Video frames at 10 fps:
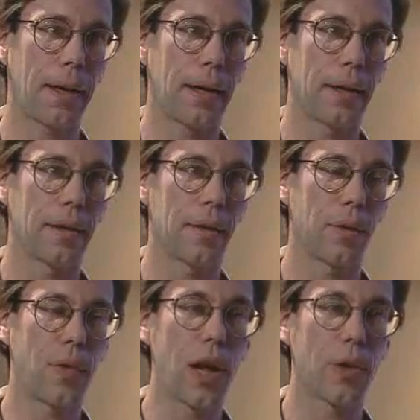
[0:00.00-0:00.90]
and
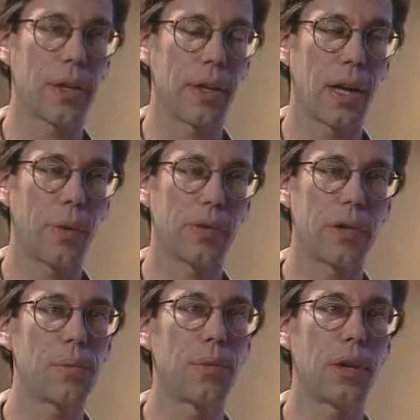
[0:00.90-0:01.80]
the following day I was
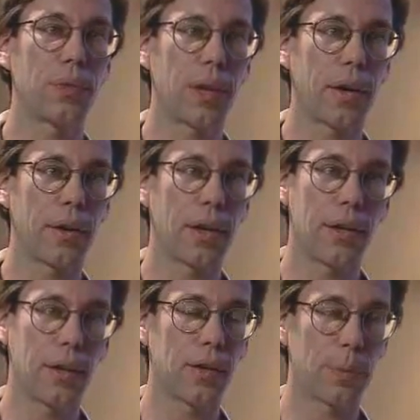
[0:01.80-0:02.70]
debriefed down at
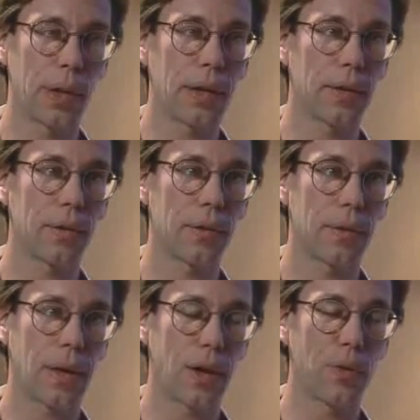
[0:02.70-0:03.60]
Indian Springs
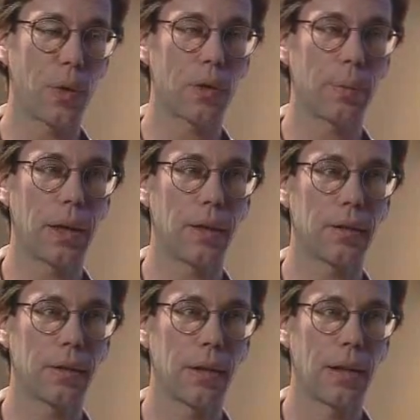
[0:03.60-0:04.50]
Air Force
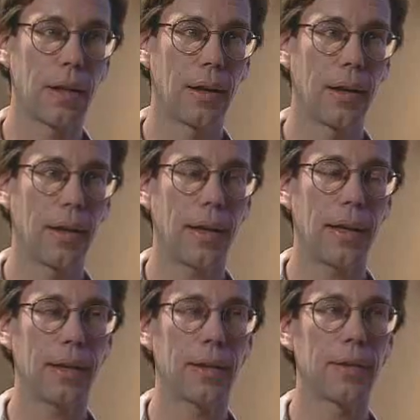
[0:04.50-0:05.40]
Base.
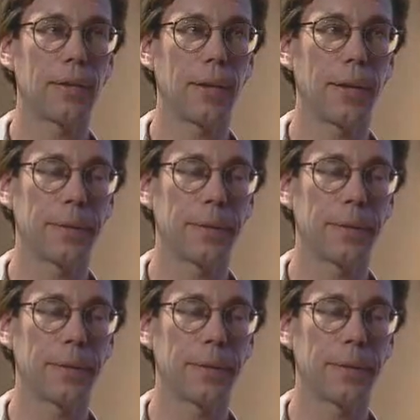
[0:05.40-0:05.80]
And